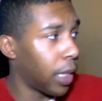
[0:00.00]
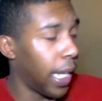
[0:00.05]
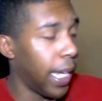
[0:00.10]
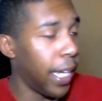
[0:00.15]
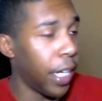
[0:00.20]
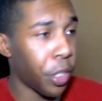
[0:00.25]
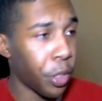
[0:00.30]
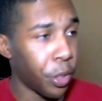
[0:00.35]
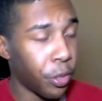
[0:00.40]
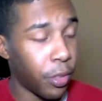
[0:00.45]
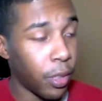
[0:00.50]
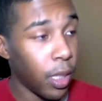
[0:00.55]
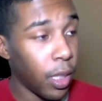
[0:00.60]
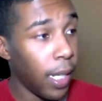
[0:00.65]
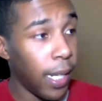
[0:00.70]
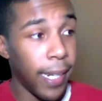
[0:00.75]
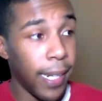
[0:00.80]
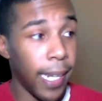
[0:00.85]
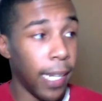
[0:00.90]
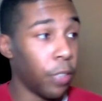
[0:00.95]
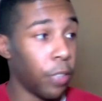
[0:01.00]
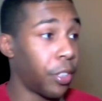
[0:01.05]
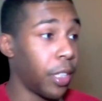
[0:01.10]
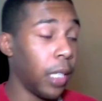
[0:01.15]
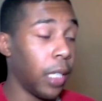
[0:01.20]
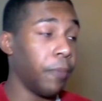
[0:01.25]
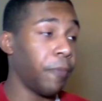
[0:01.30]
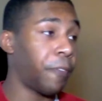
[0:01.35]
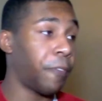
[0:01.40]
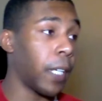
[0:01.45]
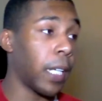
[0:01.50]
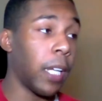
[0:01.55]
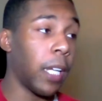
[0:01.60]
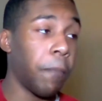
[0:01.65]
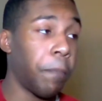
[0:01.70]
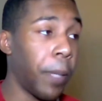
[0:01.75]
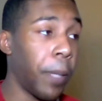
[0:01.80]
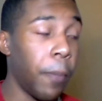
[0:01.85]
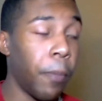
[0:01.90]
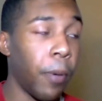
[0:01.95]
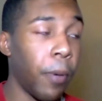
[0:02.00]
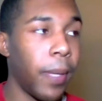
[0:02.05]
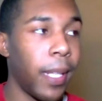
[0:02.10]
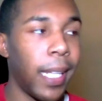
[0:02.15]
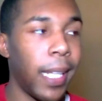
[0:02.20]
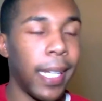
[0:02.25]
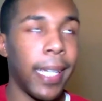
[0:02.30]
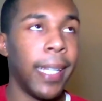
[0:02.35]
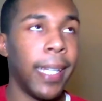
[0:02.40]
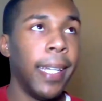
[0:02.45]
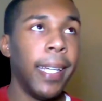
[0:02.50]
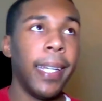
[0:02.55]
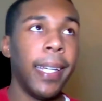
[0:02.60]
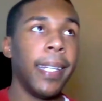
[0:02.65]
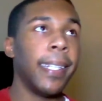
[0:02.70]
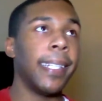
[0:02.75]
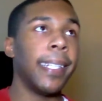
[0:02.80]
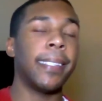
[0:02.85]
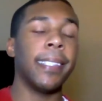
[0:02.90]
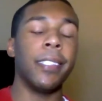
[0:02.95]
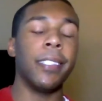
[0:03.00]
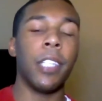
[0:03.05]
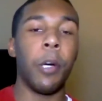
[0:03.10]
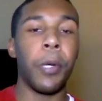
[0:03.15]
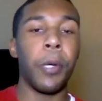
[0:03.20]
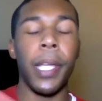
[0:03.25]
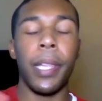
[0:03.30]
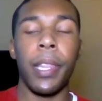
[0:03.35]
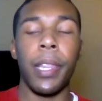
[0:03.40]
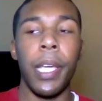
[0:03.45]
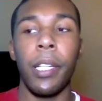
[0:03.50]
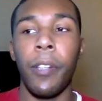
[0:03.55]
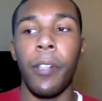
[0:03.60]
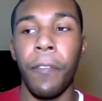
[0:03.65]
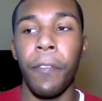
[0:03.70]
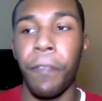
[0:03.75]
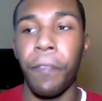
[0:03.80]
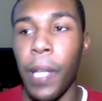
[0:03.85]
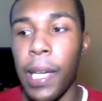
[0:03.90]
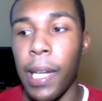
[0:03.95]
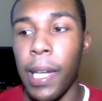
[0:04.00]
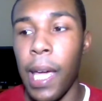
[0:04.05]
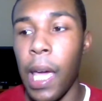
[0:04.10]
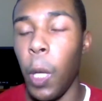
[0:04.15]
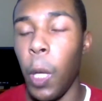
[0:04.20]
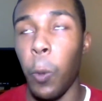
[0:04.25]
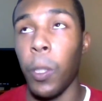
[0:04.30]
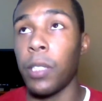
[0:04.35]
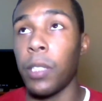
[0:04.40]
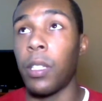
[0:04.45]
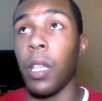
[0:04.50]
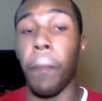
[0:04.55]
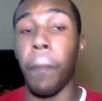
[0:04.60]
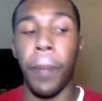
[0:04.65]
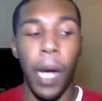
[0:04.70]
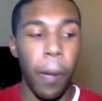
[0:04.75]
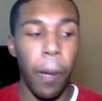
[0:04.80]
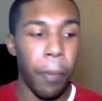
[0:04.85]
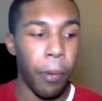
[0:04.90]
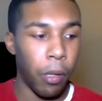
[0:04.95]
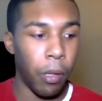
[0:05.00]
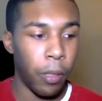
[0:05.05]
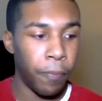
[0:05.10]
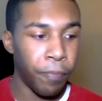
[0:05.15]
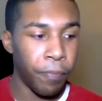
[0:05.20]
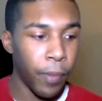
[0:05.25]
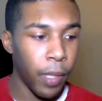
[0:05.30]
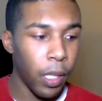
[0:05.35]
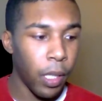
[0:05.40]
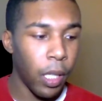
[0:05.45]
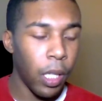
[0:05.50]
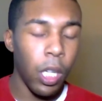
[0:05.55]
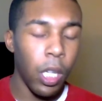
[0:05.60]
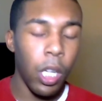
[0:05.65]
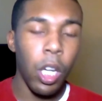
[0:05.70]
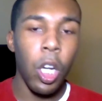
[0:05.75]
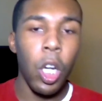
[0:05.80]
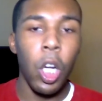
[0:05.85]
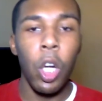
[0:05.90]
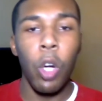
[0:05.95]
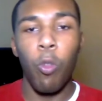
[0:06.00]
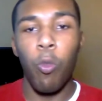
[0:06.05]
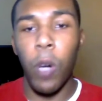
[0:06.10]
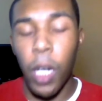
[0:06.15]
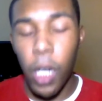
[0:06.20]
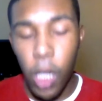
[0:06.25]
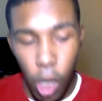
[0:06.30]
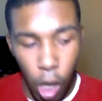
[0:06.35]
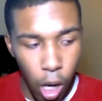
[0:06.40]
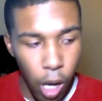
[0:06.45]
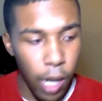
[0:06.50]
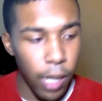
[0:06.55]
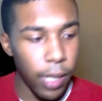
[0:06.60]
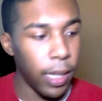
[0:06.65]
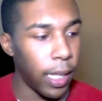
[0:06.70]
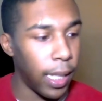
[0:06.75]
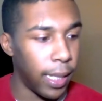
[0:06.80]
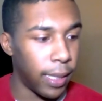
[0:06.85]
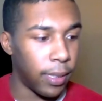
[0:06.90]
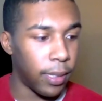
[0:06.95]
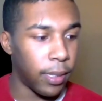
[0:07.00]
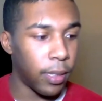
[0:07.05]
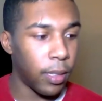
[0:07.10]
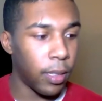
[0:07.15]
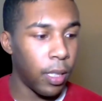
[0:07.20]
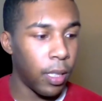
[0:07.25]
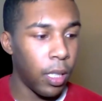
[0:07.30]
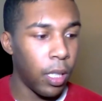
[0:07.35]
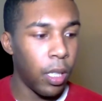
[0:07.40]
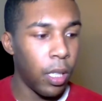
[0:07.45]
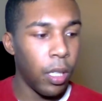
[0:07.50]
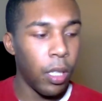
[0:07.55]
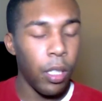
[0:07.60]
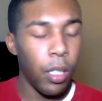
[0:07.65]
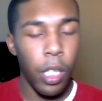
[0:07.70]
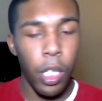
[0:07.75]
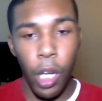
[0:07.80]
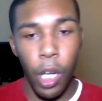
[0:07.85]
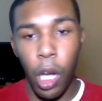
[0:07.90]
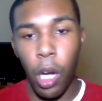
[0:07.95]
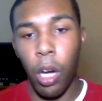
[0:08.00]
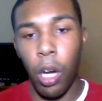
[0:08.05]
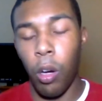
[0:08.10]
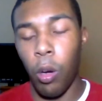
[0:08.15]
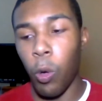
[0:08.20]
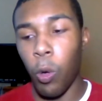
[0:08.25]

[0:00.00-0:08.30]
with the Lakers, now some freaking people are being like, listen, don't get things inflated. It was the bubble. Regardless, it